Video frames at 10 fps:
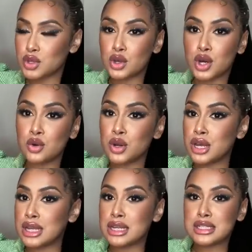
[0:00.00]
you know,
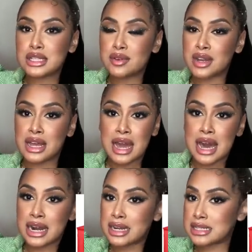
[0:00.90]
it's giving like
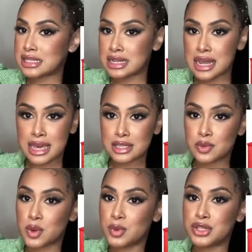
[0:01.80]
hiding the snacks
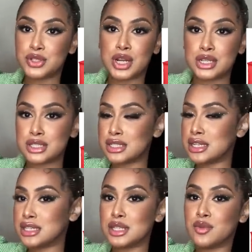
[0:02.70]
when we trying to
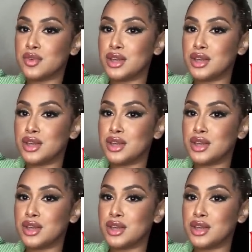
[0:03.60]
sneak stuff